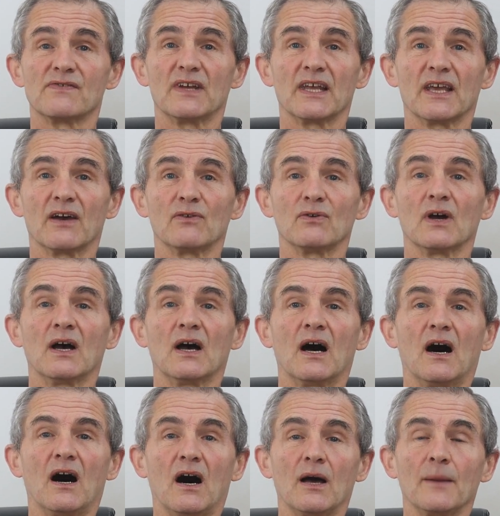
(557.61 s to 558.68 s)
video
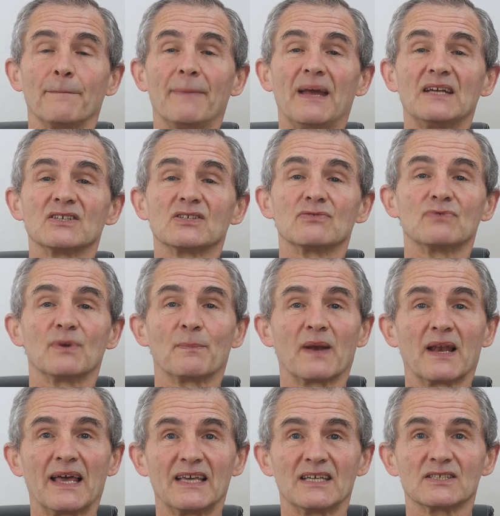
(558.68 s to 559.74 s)
aren't meant to
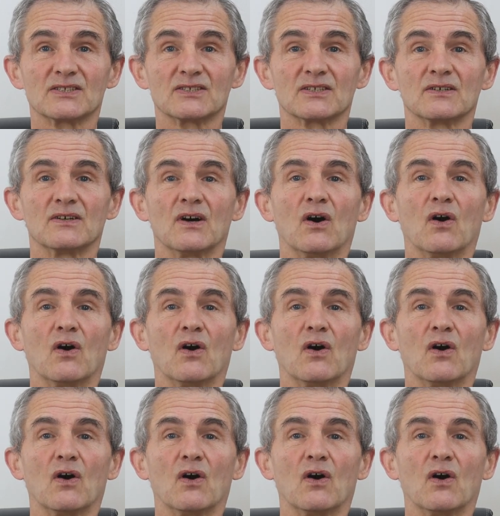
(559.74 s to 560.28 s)
replace